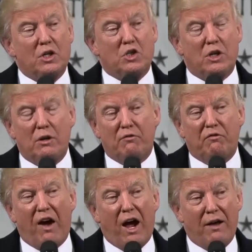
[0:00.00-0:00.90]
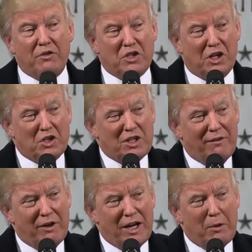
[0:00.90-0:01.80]
I'd see 5, 6,
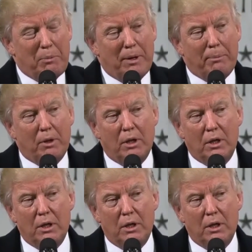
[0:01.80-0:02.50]
7, 8 people.